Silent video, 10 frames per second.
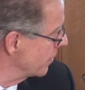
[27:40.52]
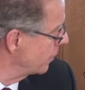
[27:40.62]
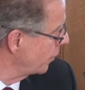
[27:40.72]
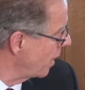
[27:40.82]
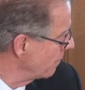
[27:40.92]
some of
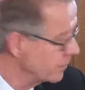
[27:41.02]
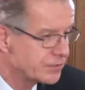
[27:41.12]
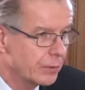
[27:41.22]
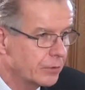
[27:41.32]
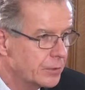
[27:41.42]
the
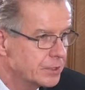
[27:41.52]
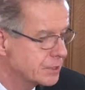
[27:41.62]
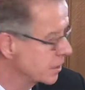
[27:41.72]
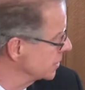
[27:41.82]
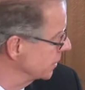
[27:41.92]
problems that we've been
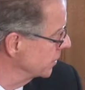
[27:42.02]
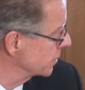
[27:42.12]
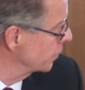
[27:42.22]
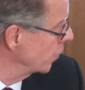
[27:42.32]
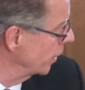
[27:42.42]
discussing
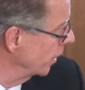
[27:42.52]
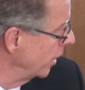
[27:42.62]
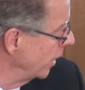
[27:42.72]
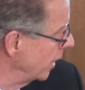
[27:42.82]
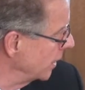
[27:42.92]
this morning.
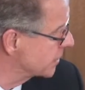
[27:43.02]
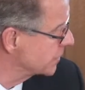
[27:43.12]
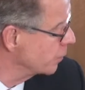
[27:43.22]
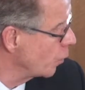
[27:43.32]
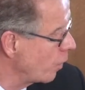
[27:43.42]

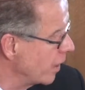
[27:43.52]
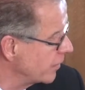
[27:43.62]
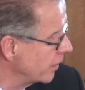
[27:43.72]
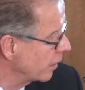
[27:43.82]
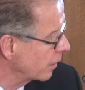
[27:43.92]
It's more, I
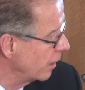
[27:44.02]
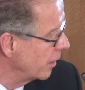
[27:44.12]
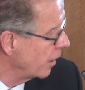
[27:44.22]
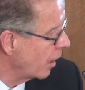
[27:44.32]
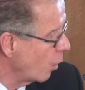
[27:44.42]
think,
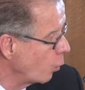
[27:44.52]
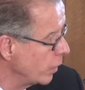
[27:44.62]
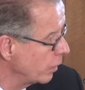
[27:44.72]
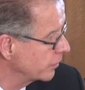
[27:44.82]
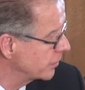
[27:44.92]
a
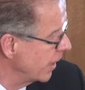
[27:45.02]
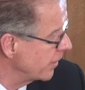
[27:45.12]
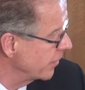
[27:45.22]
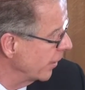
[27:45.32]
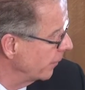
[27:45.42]
will to
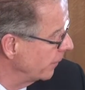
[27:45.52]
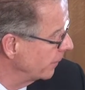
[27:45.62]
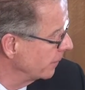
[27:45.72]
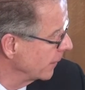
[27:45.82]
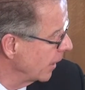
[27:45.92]
get there
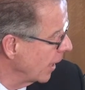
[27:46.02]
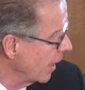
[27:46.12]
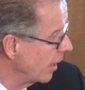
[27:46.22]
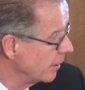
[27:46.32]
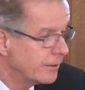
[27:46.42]

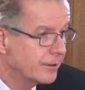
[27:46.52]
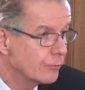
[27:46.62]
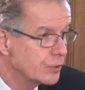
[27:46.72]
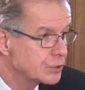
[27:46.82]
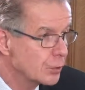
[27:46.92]
and
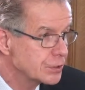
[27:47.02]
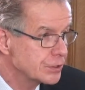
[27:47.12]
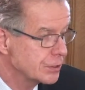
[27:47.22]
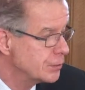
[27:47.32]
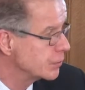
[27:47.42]
the
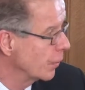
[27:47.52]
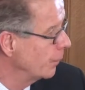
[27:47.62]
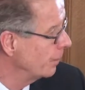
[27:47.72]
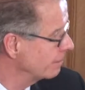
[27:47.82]
resources to do so.